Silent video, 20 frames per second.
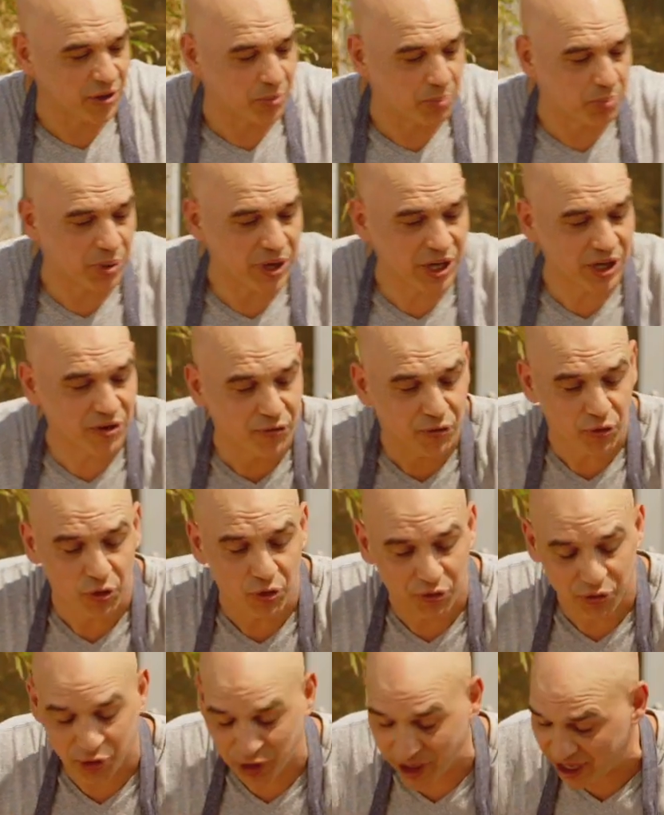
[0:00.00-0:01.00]
the big,
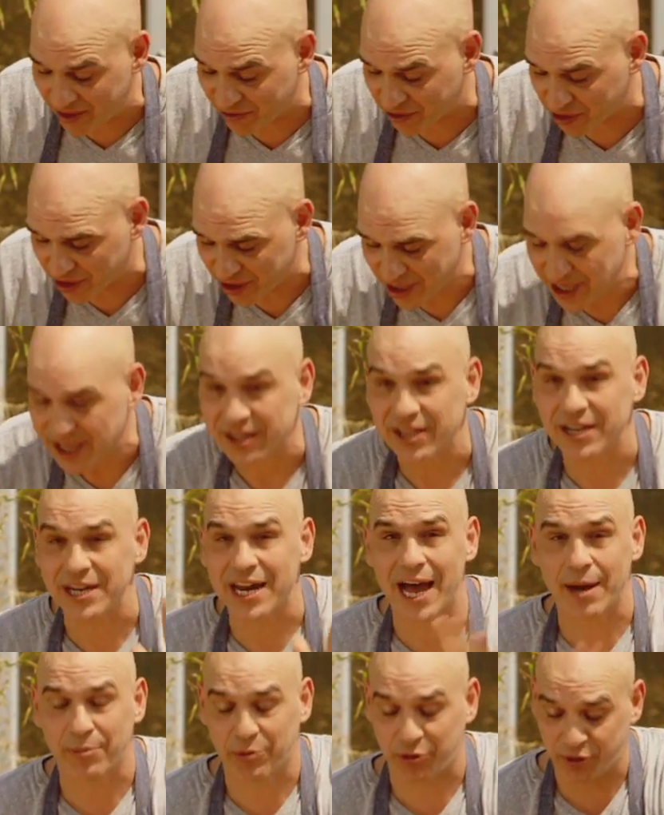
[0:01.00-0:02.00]
full flavor that
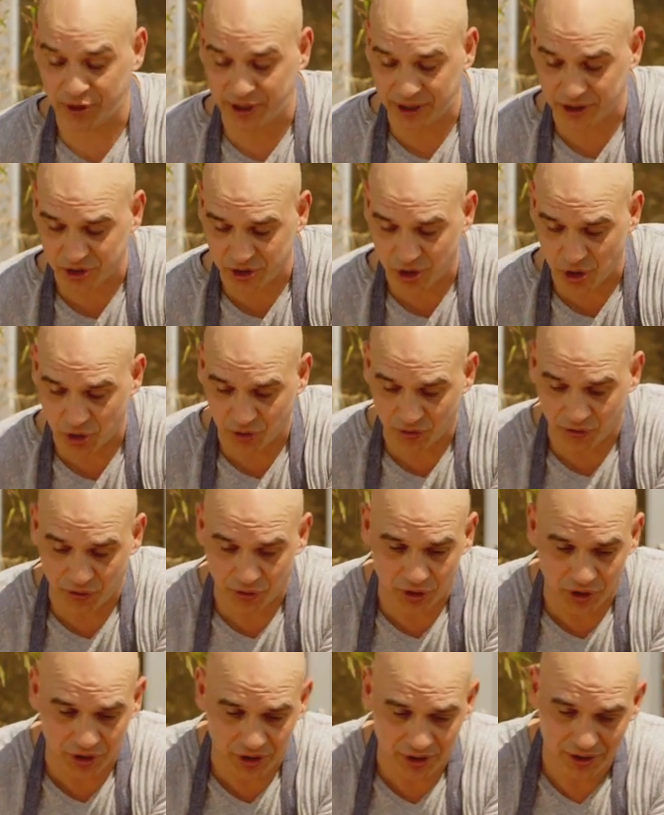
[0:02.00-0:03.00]
Knob Creek is known
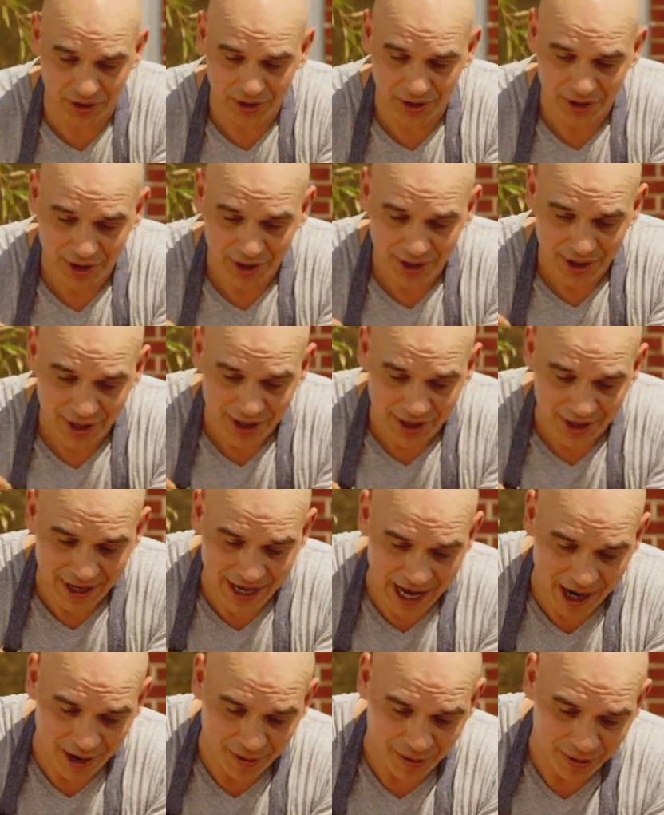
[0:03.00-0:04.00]
for.
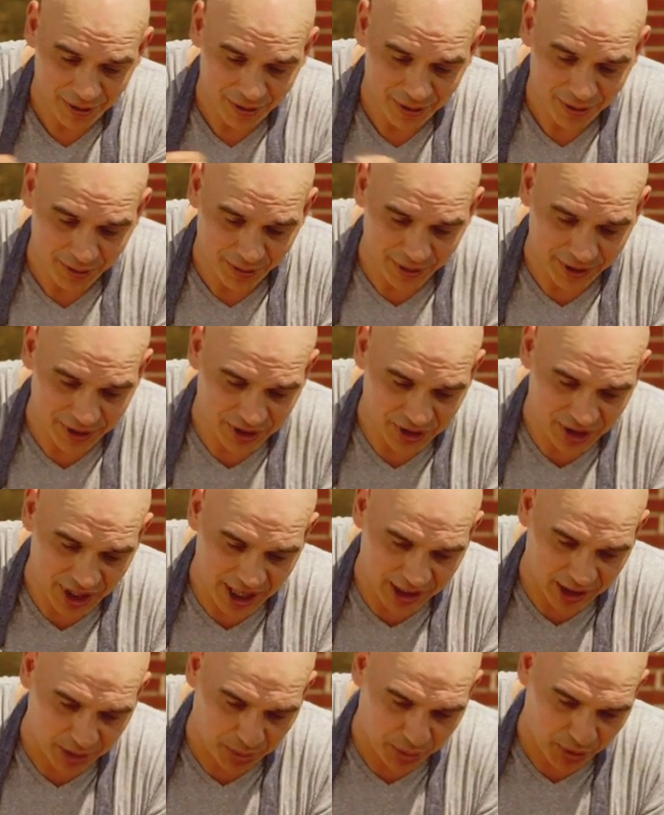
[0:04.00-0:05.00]
Now, we just take the